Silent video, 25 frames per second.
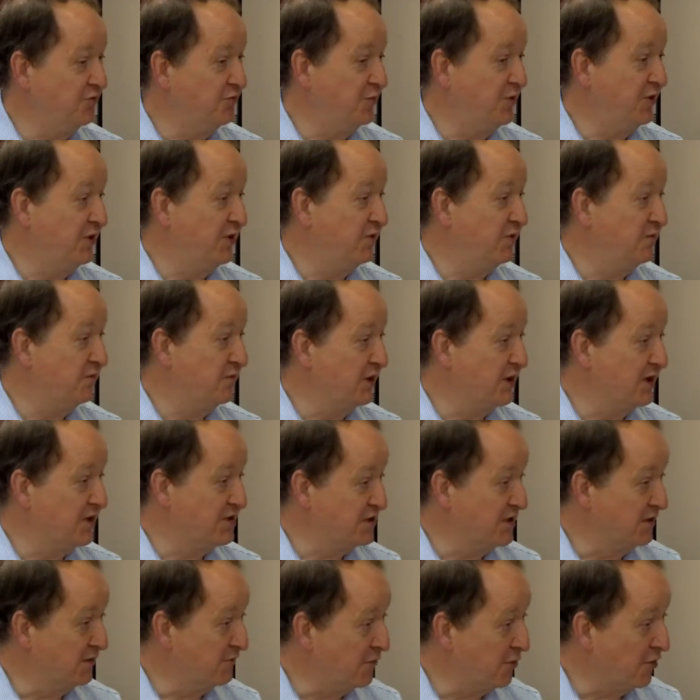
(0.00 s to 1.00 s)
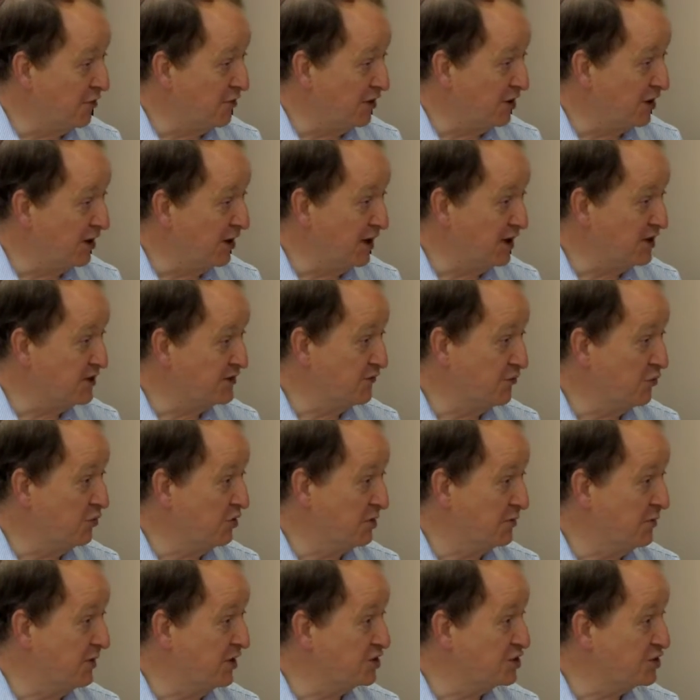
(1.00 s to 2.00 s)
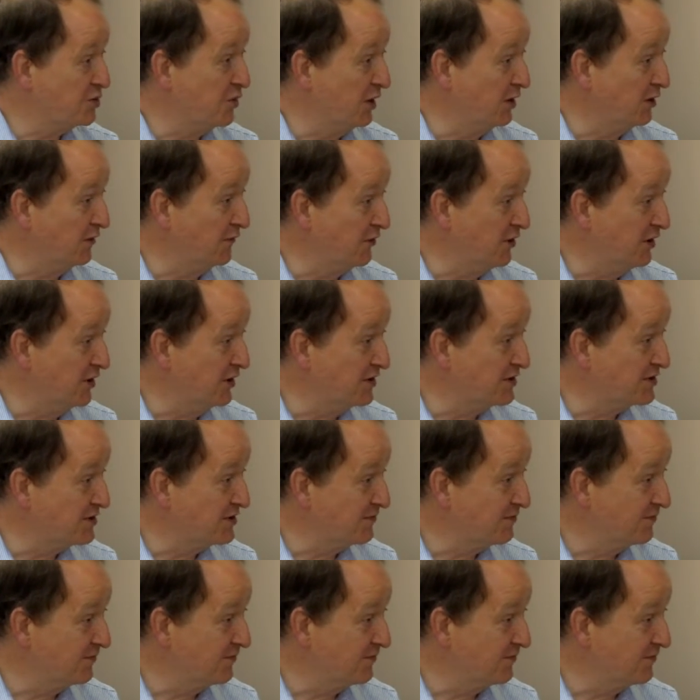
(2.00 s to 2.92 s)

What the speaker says: you've been advising foreign clients for, what, about 12 years?